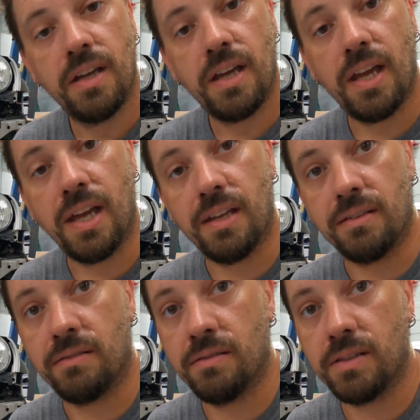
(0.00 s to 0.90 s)
and
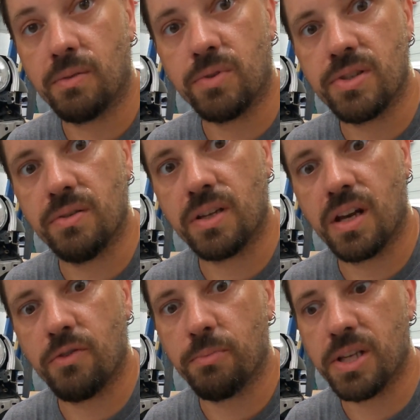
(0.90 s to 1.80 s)
then we'll see what kind
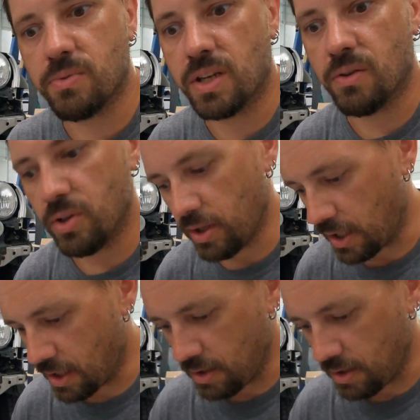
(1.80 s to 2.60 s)
of a mess we can really get